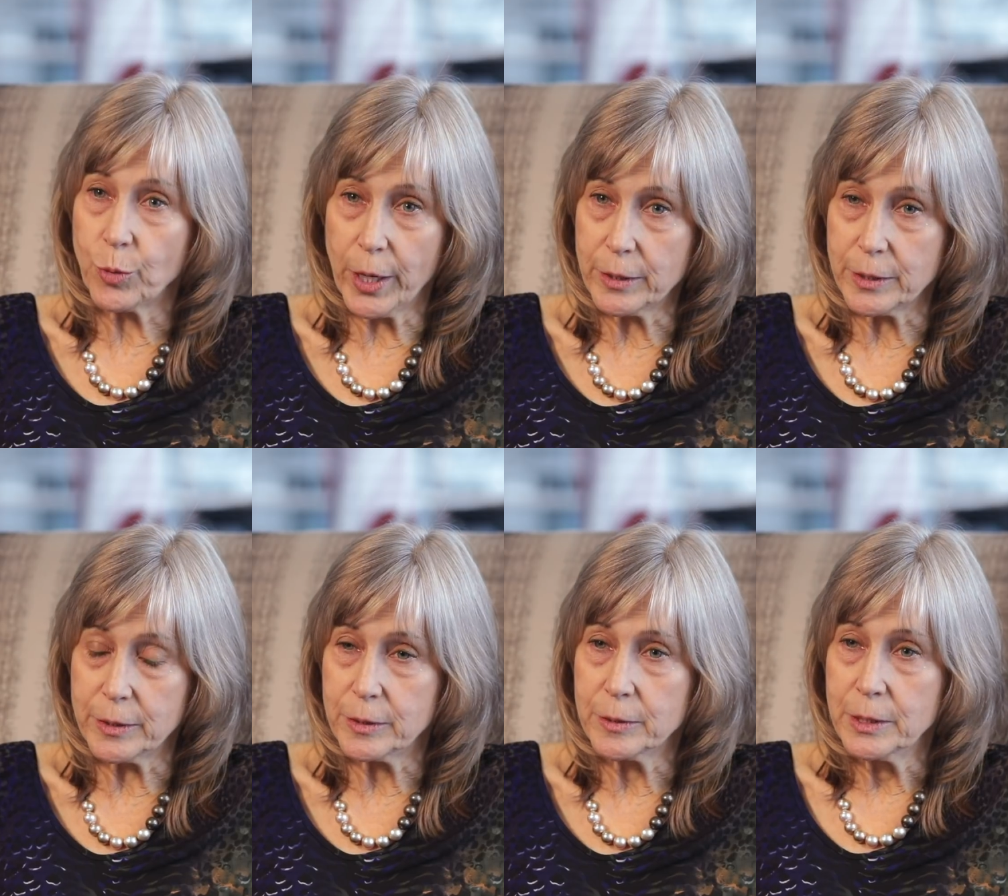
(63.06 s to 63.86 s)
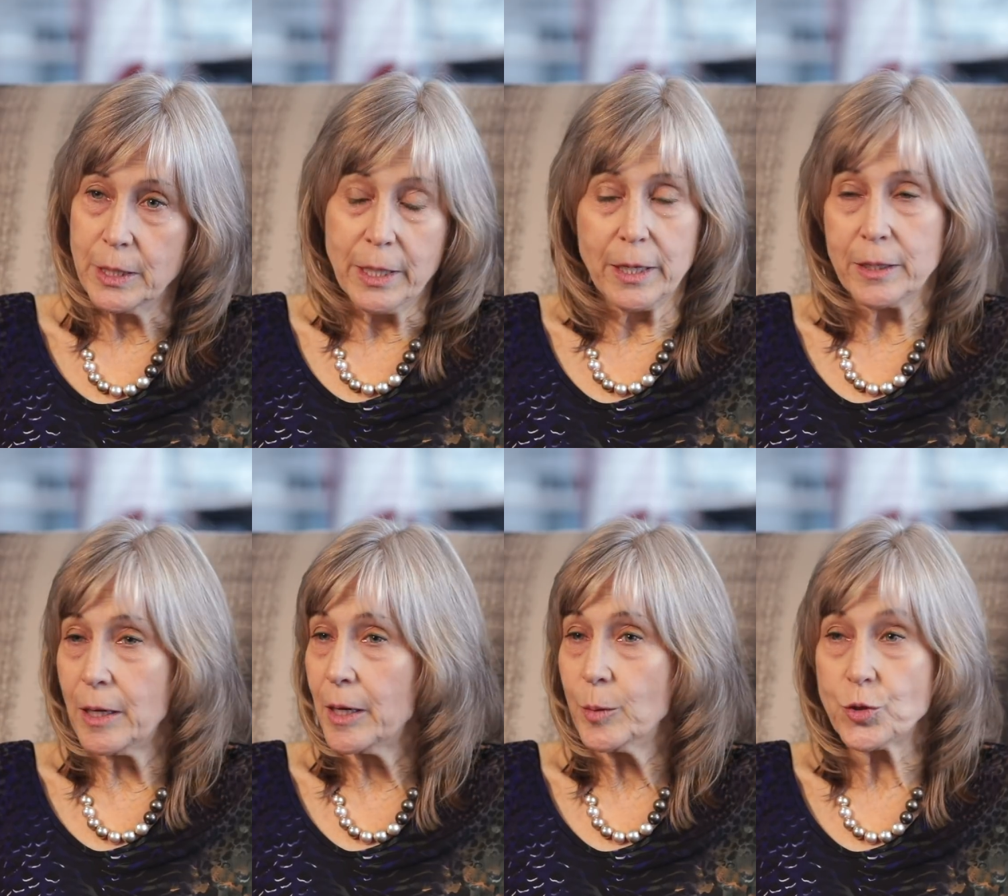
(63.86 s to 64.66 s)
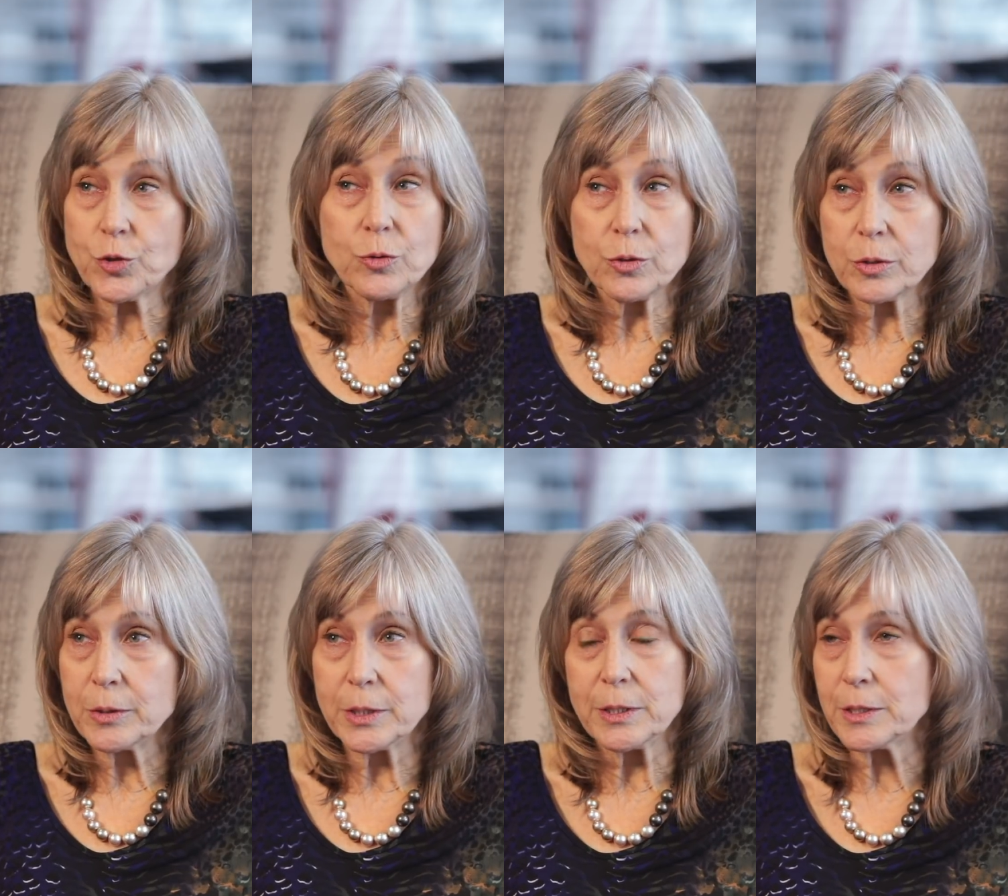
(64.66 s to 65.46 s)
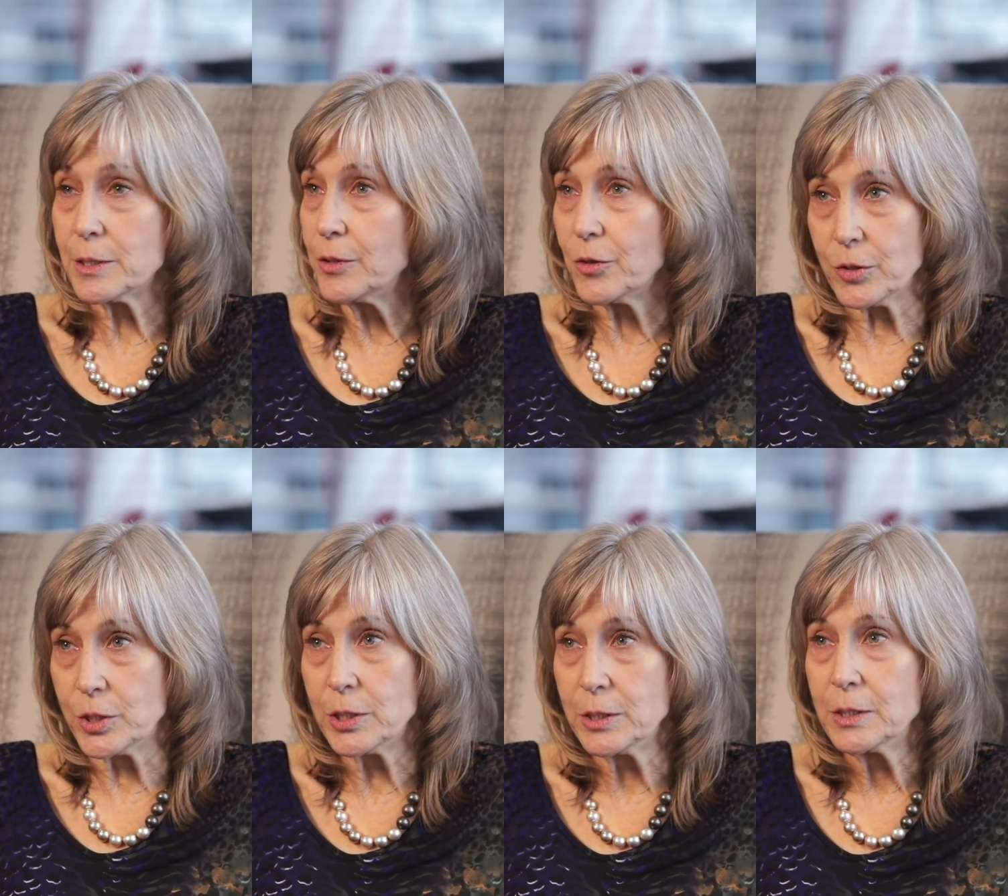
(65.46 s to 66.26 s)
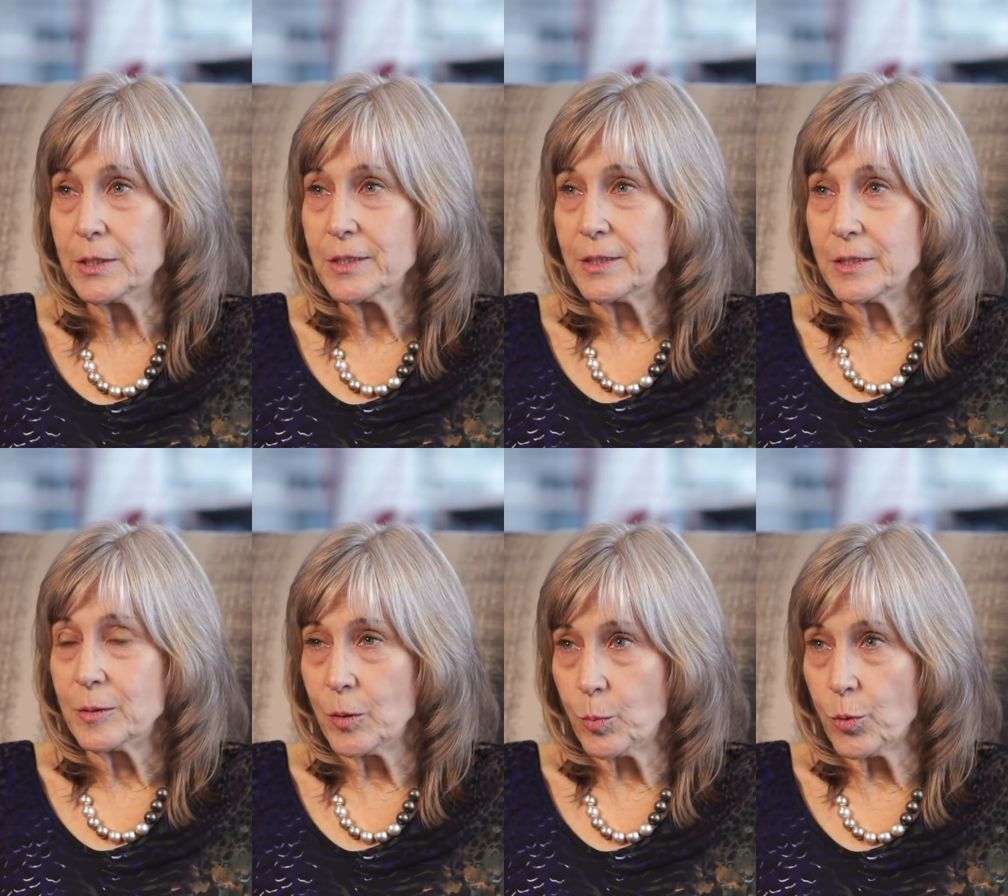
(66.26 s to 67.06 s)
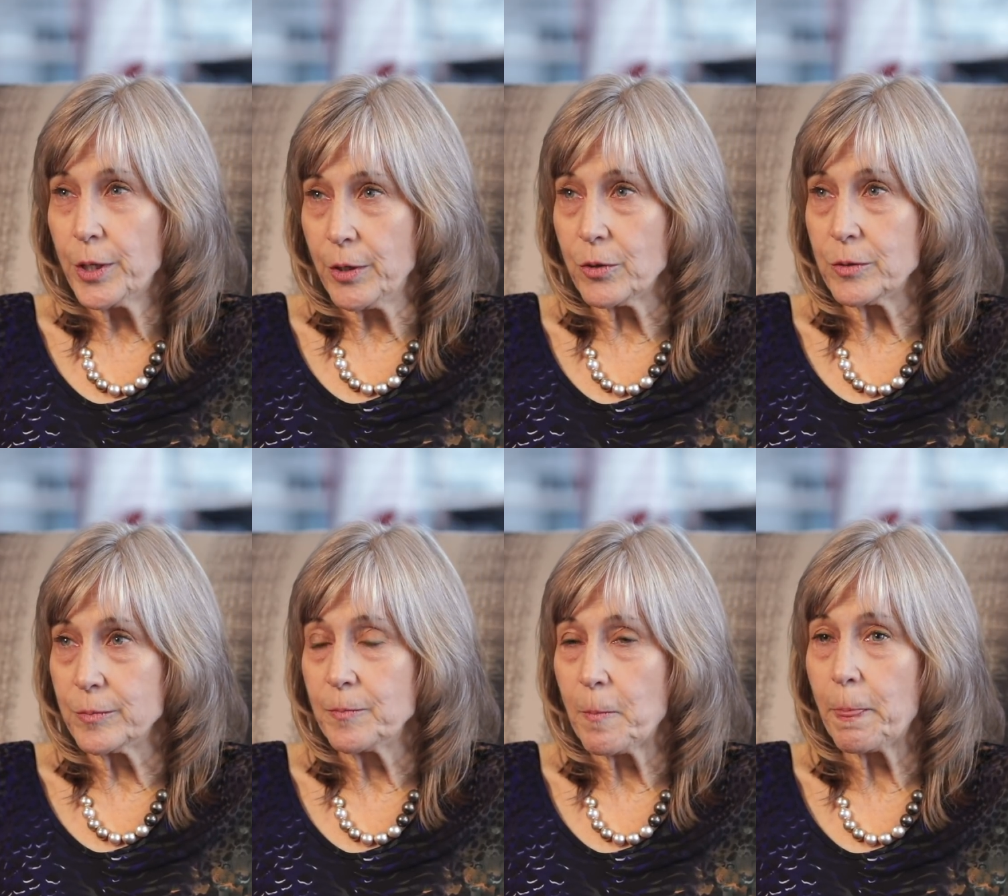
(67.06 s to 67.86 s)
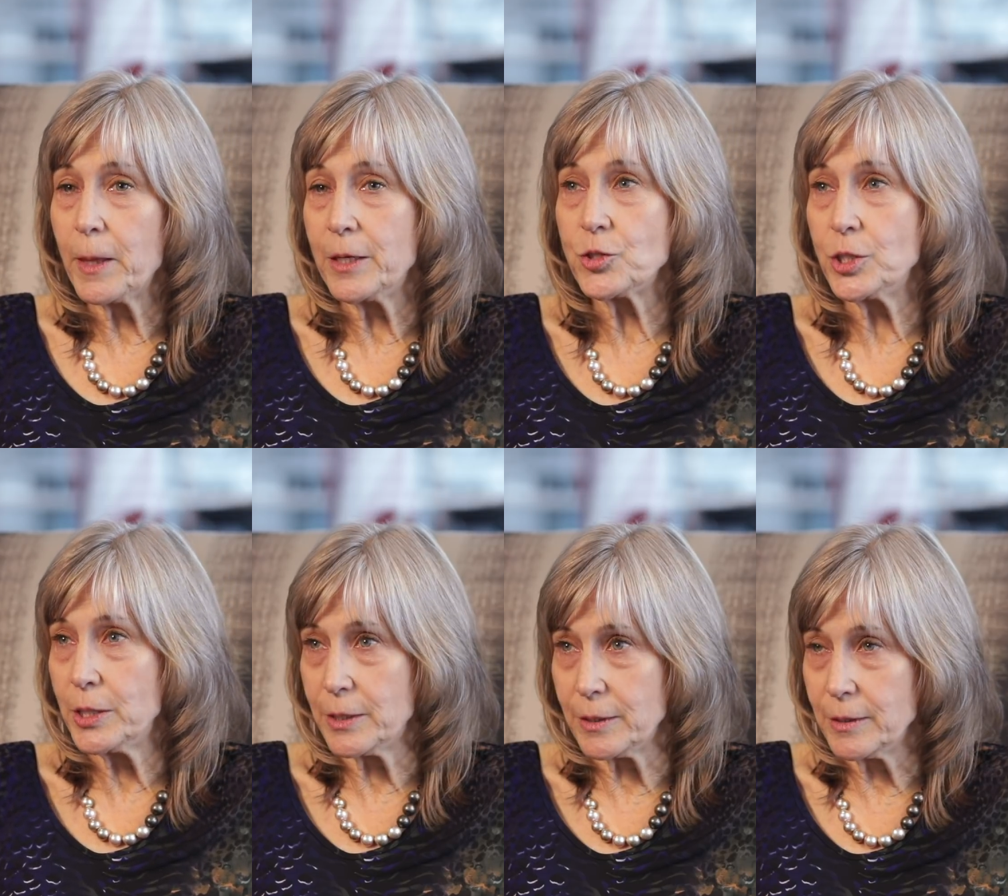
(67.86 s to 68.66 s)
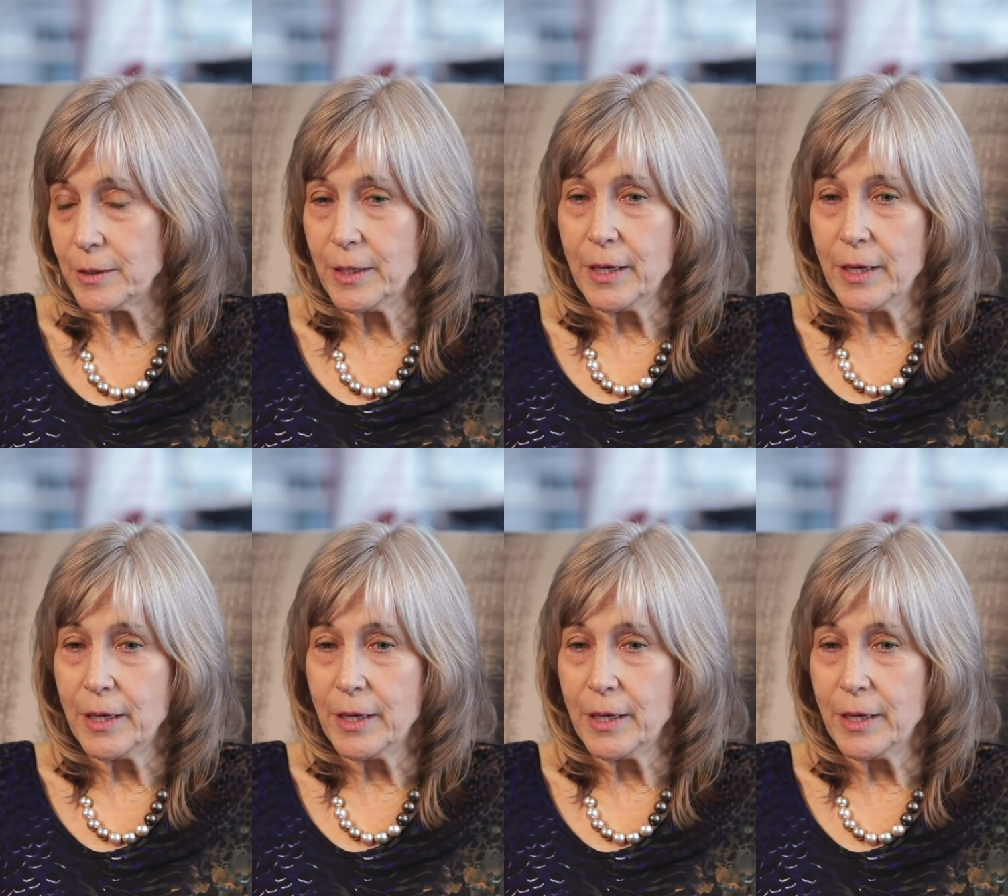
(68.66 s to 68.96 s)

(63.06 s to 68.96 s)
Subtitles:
pregnant, and I'm sure considered aborting her, and she didn't.